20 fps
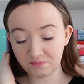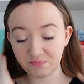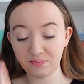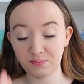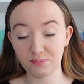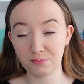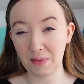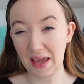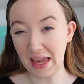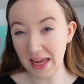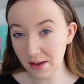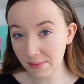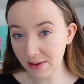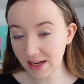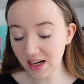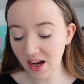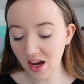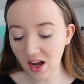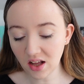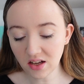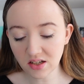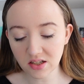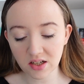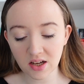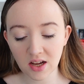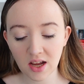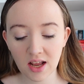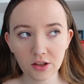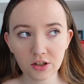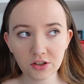Maybe not.
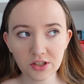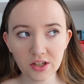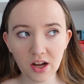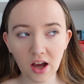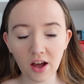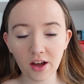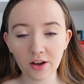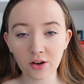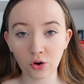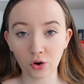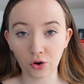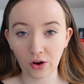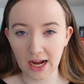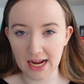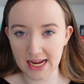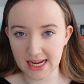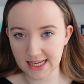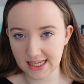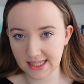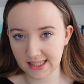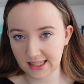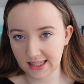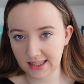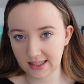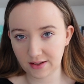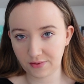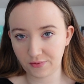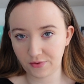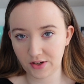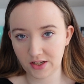There's not a crazy
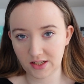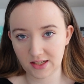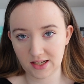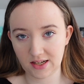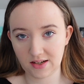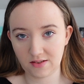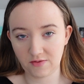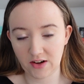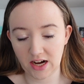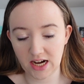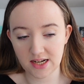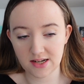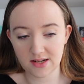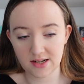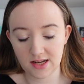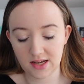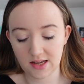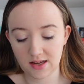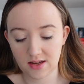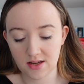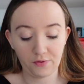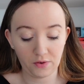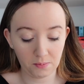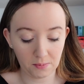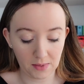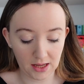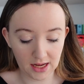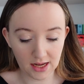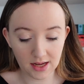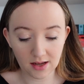difference in rating for
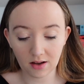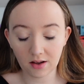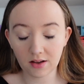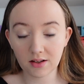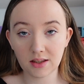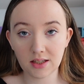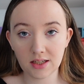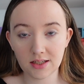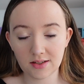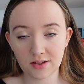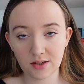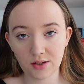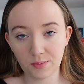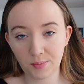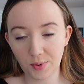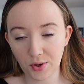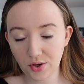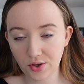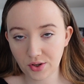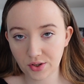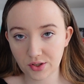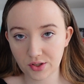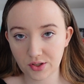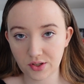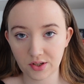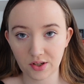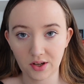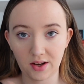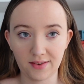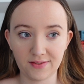me and these two
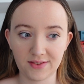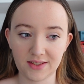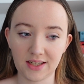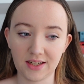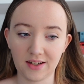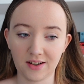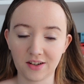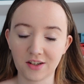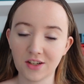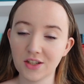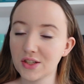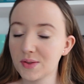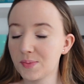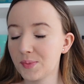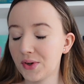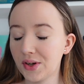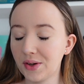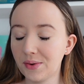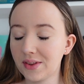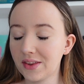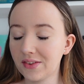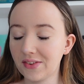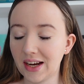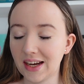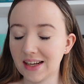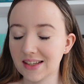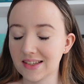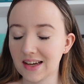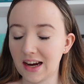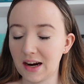books. Obviously, not going to spoil what the
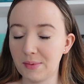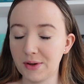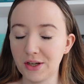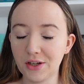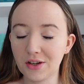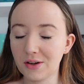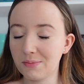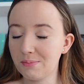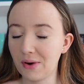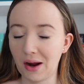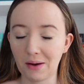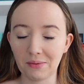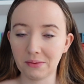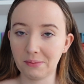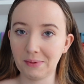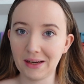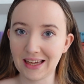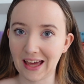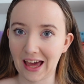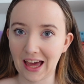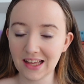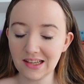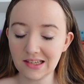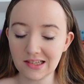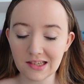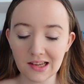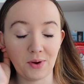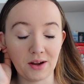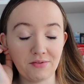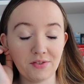ratings are, but you can probably
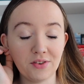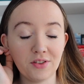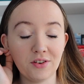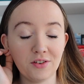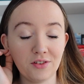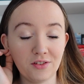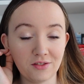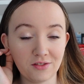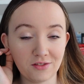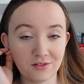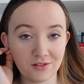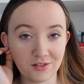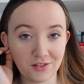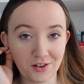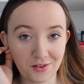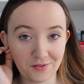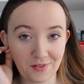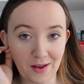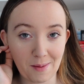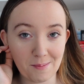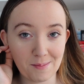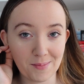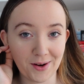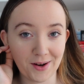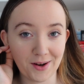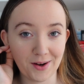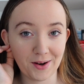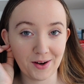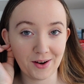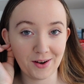guess. Wait for the
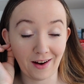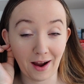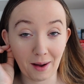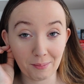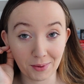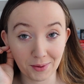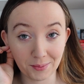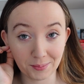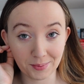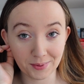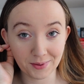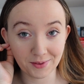November wrap-up